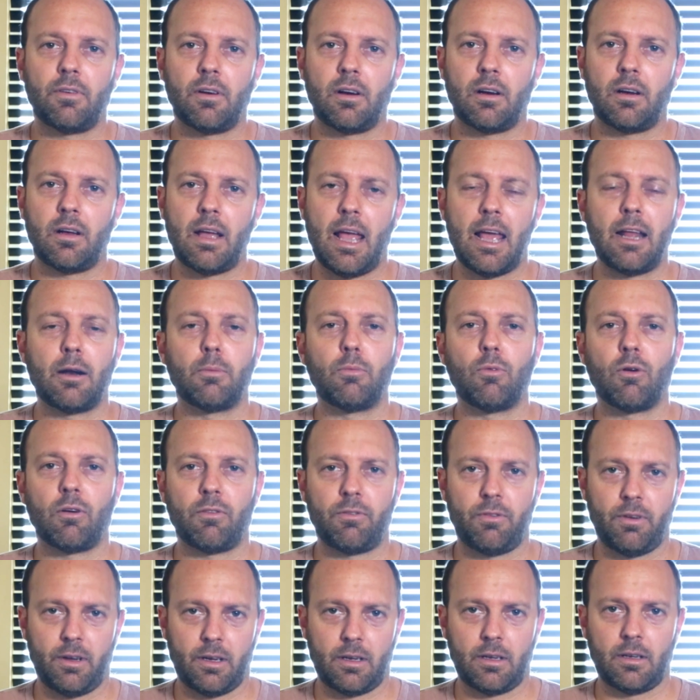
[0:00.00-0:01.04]

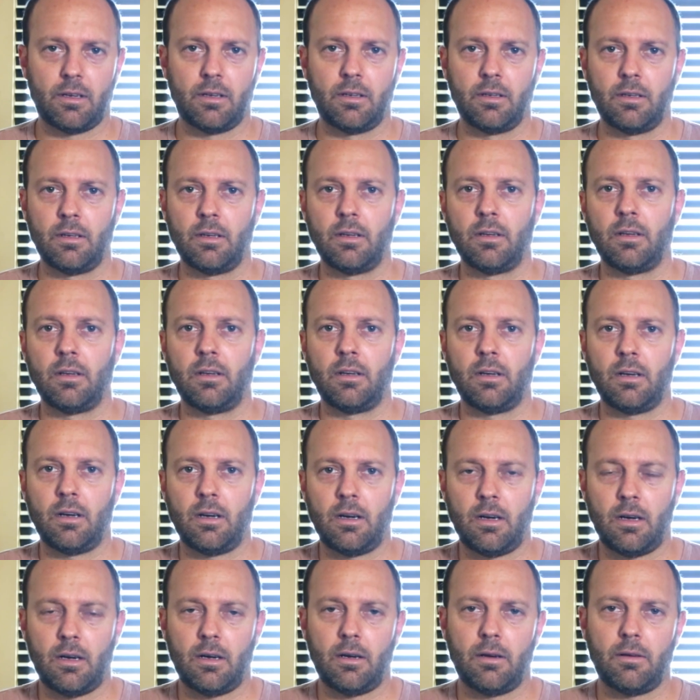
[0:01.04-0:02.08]
anamorphic
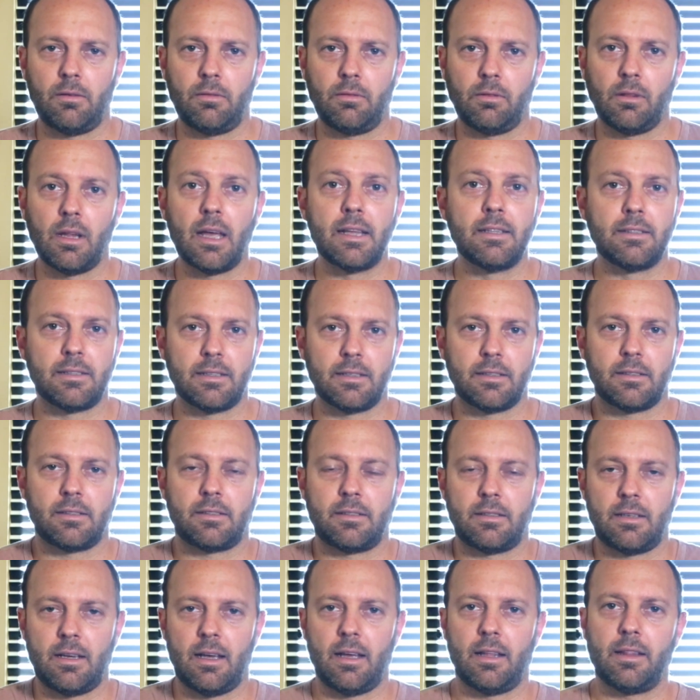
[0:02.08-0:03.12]

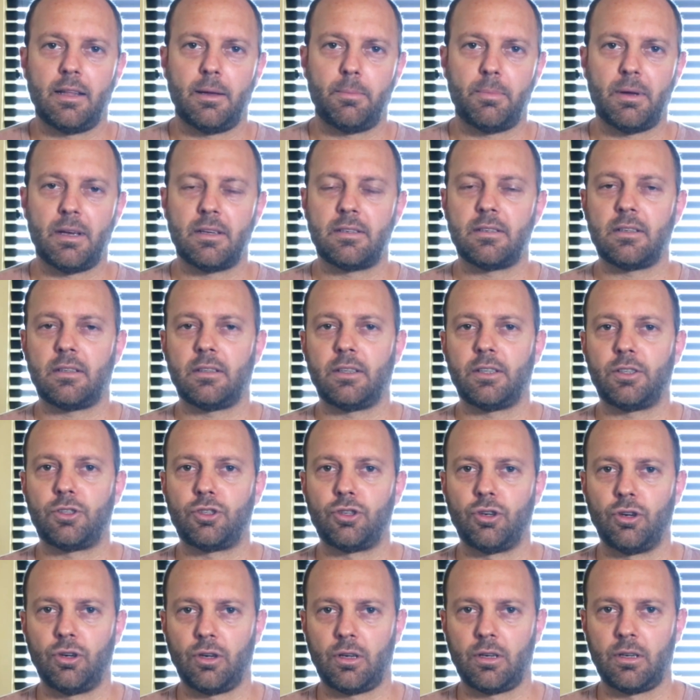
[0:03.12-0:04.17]
lenses, and they basically
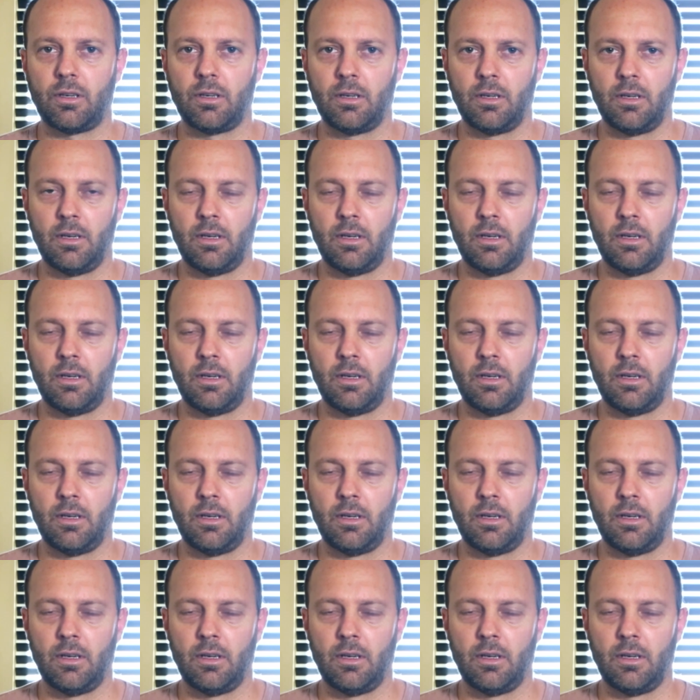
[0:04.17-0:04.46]
took,